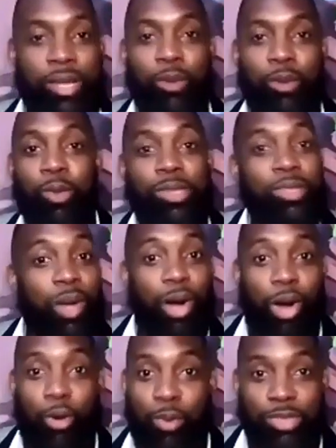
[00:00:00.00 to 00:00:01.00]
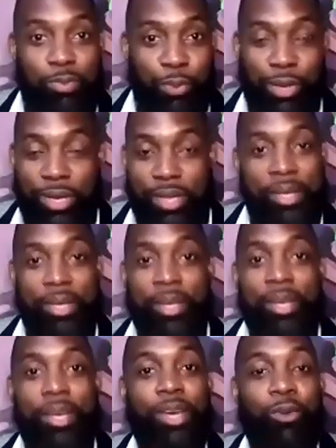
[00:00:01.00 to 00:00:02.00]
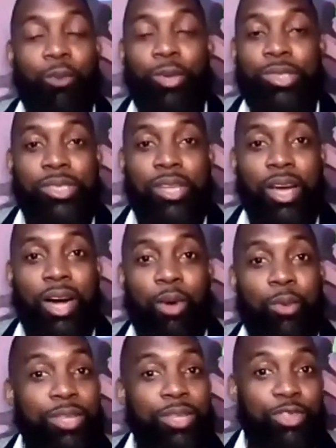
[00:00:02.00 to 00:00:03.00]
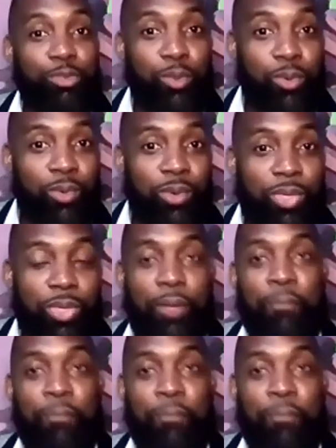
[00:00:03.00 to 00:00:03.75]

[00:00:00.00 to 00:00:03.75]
It wasn't always pretty, it wasn't always smooth,